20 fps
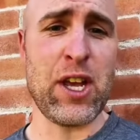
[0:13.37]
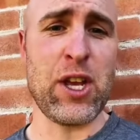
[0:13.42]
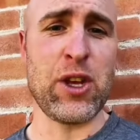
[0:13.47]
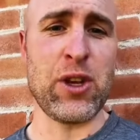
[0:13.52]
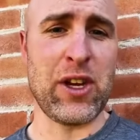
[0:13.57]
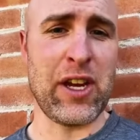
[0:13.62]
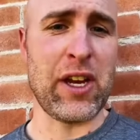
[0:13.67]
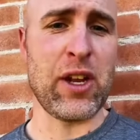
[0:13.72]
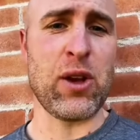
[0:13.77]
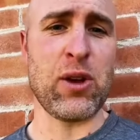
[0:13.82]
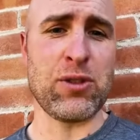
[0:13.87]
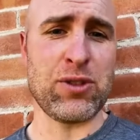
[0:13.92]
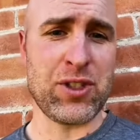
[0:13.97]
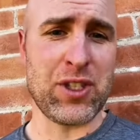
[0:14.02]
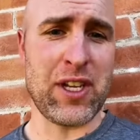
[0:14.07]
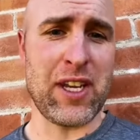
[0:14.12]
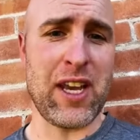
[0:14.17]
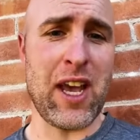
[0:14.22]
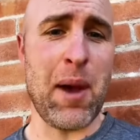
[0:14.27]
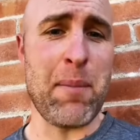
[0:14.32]
you need to go
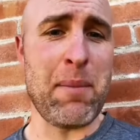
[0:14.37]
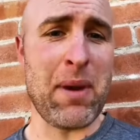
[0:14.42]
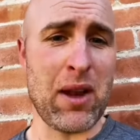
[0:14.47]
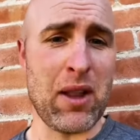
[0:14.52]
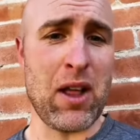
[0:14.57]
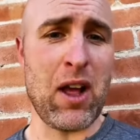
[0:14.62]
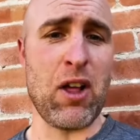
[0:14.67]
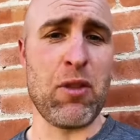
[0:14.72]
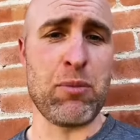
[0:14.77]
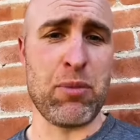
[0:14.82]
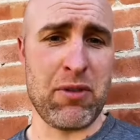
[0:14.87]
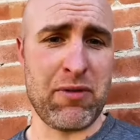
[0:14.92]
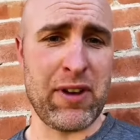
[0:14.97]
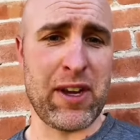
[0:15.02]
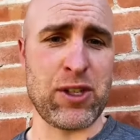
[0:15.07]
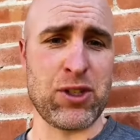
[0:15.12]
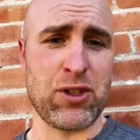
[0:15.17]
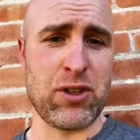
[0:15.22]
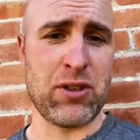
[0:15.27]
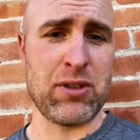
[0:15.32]
see a mental health
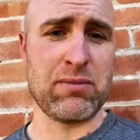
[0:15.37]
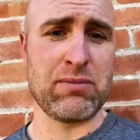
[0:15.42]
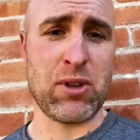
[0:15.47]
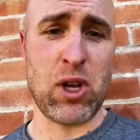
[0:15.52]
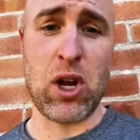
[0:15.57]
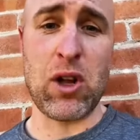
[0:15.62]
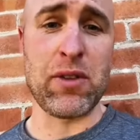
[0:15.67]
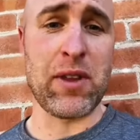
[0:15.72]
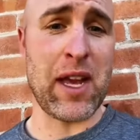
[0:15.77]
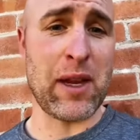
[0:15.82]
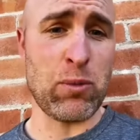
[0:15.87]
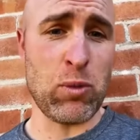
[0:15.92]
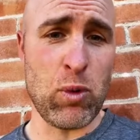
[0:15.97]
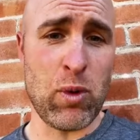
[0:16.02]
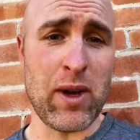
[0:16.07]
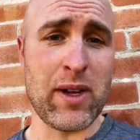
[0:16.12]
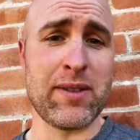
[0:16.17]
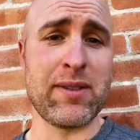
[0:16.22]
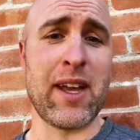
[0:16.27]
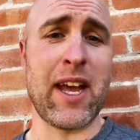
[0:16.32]
professional. Call
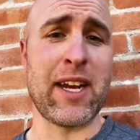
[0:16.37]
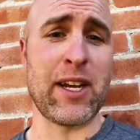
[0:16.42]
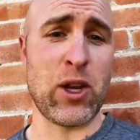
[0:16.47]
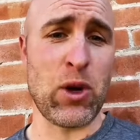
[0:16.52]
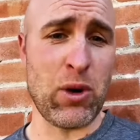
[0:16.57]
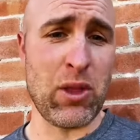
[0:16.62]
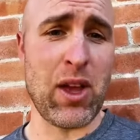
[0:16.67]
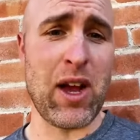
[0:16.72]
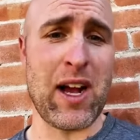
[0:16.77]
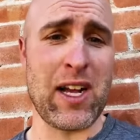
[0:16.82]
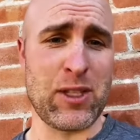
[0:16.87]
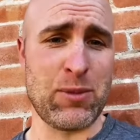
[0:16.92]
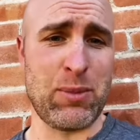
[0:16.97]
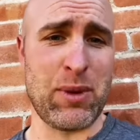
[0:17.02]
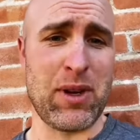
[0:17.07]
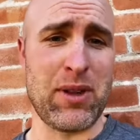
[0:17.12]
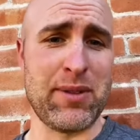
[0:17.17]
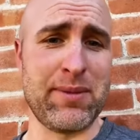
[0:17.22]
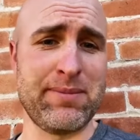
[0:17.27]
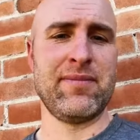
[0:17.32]
911 and go to the
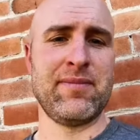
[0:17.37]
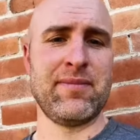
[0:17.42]
hospital.